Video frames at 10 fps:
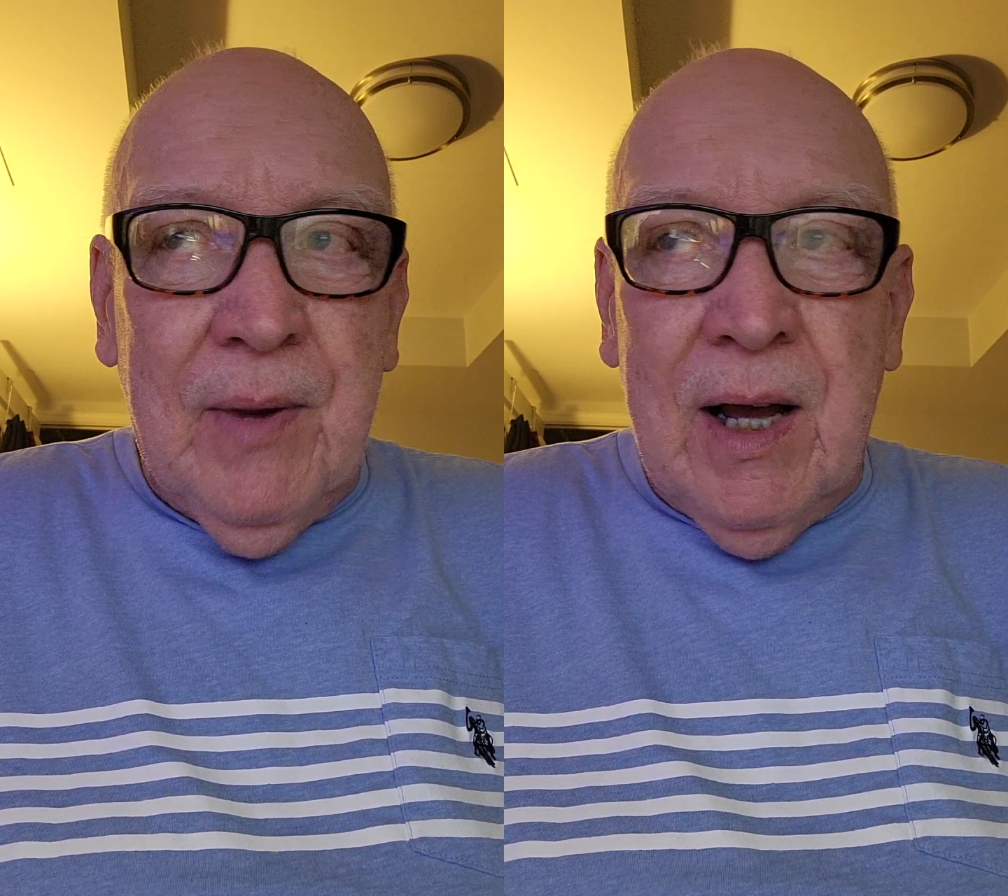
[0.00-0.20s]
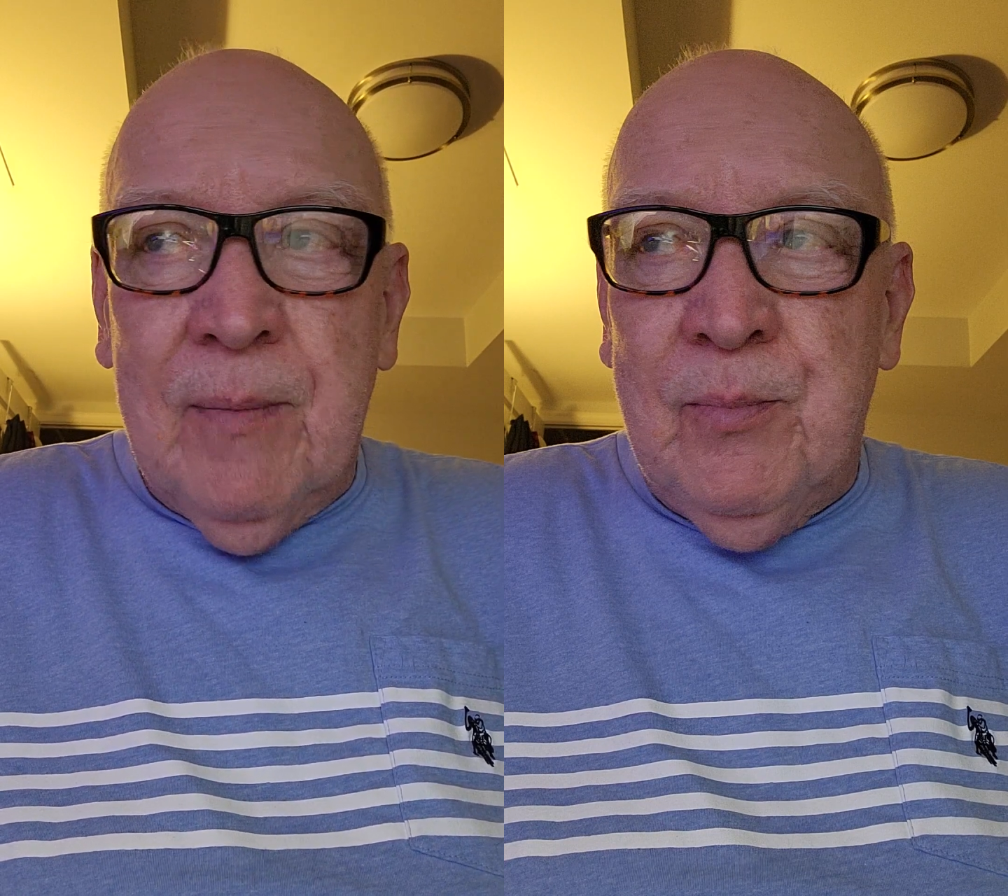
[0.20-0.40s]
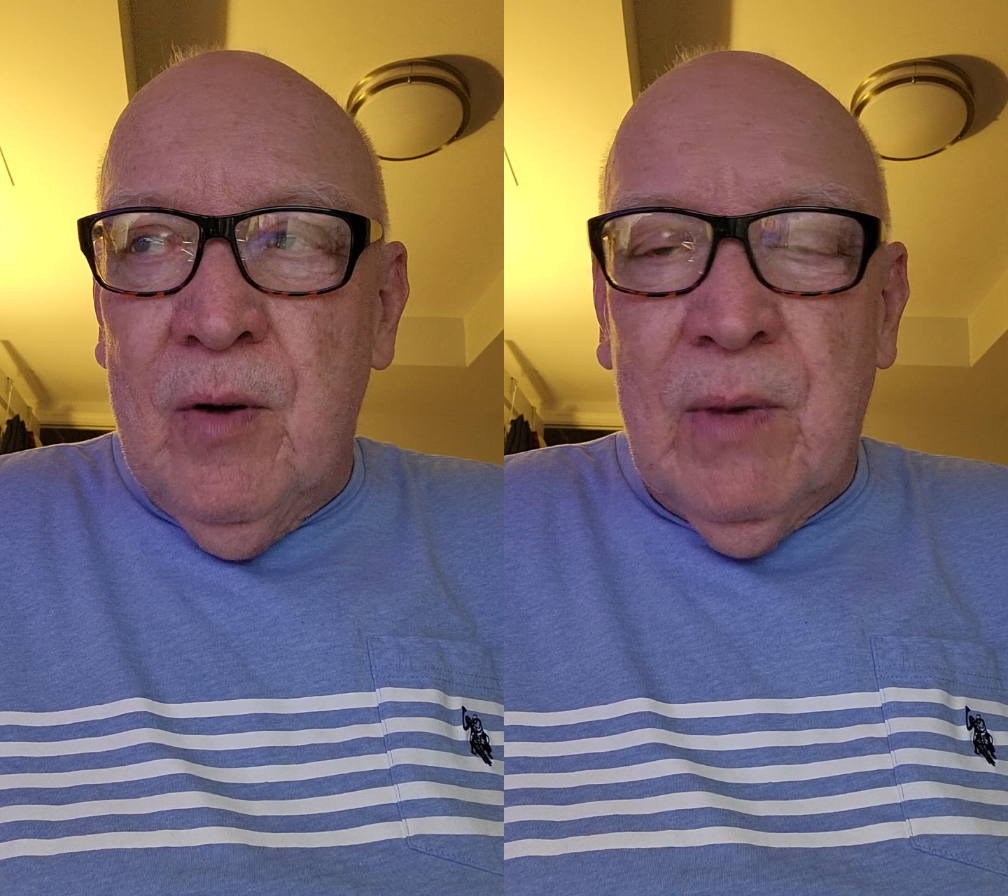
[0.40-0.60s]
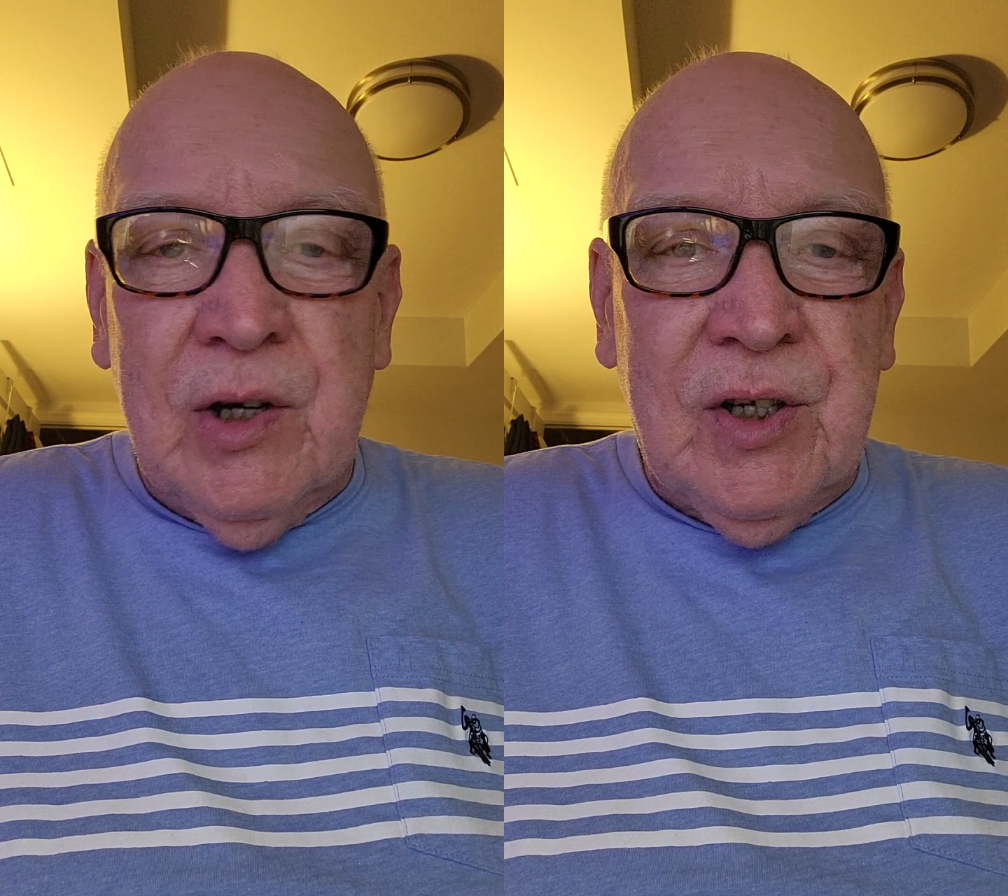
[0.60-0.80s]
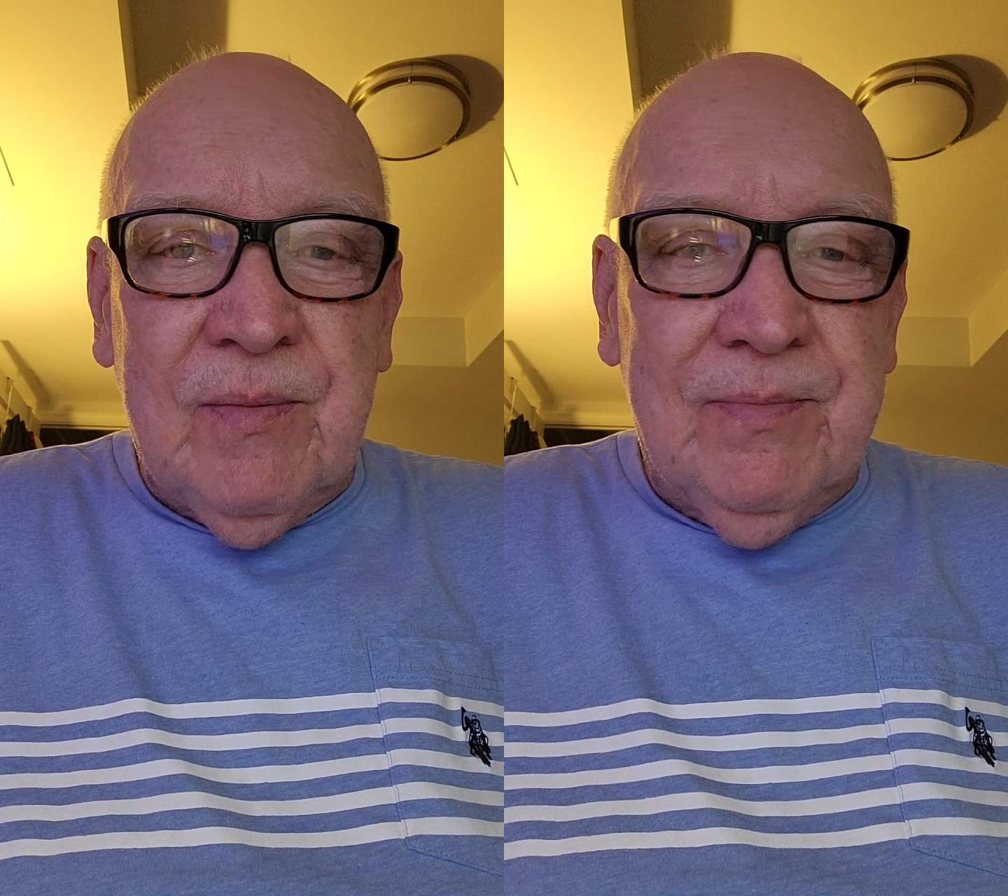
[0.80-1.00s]
uh, put
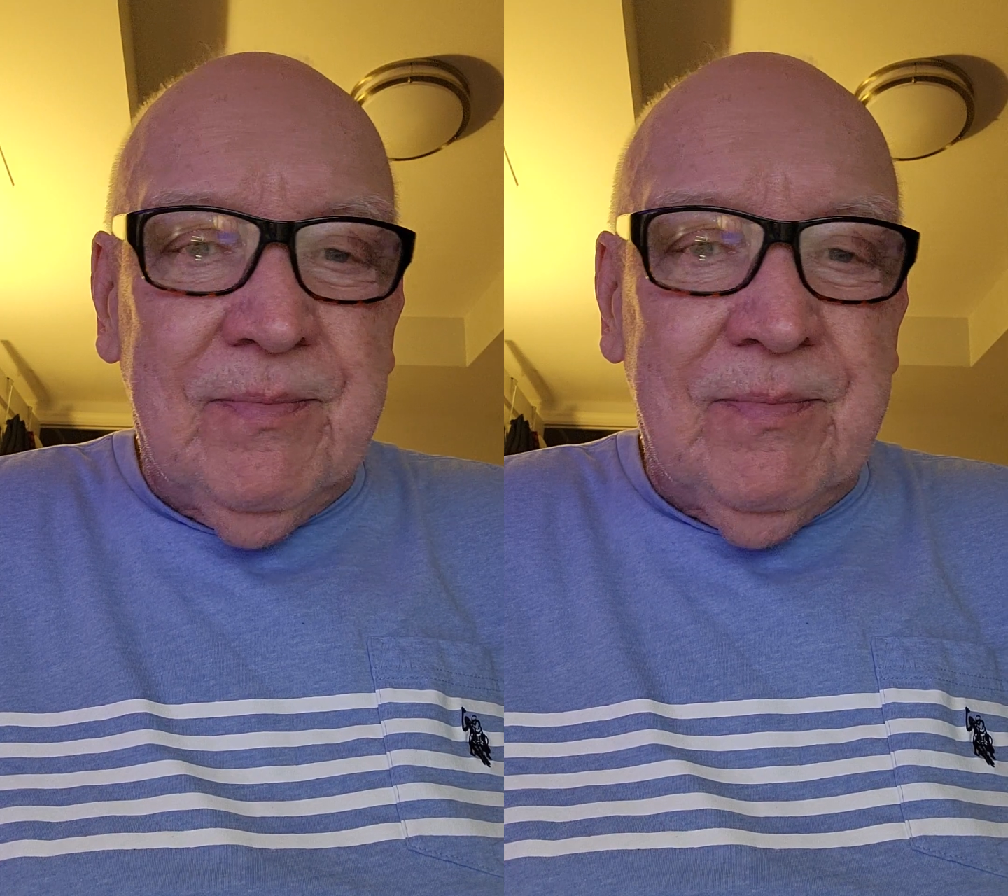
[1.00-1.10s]
much